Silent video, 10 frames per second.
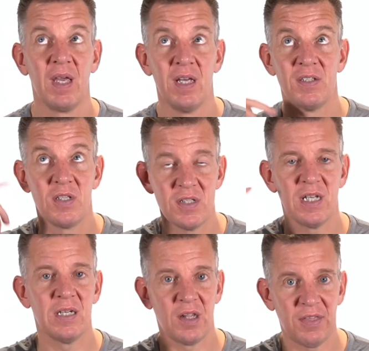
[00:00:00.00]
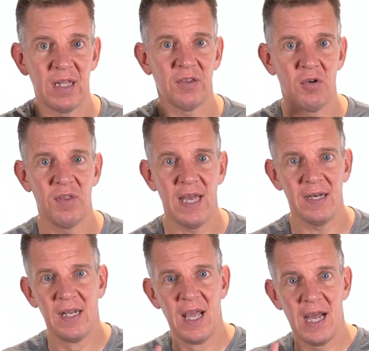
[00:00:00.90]
So you start to think through that
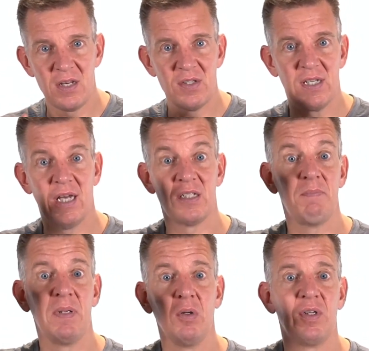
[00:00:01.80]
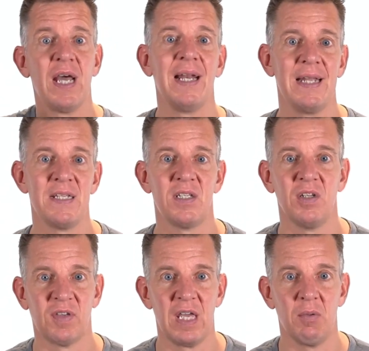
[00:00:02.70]
and you start to build a list
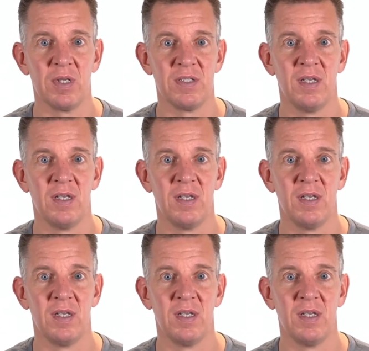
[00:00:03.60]
of keywords.